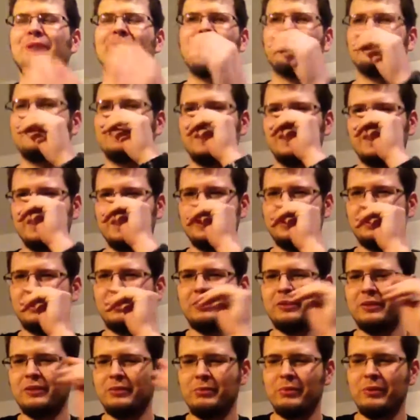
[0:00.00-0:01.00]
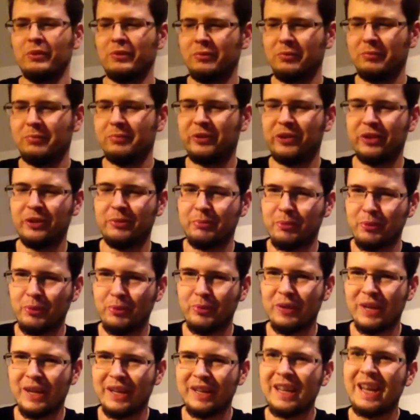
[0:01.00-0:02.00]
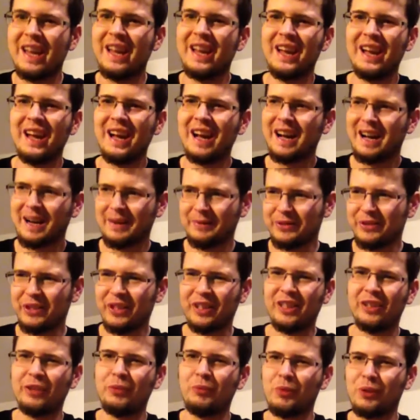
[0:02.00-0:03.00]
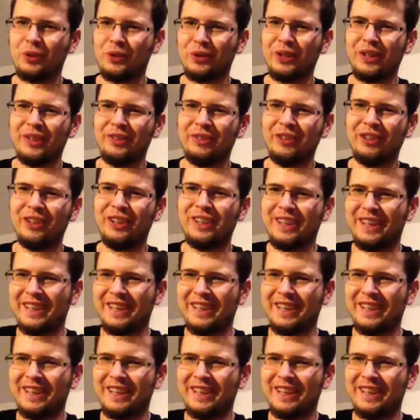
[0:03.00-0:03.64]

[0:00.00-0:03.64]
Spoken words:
I haven't got to the Pooh yet. I'm stuck on the water level.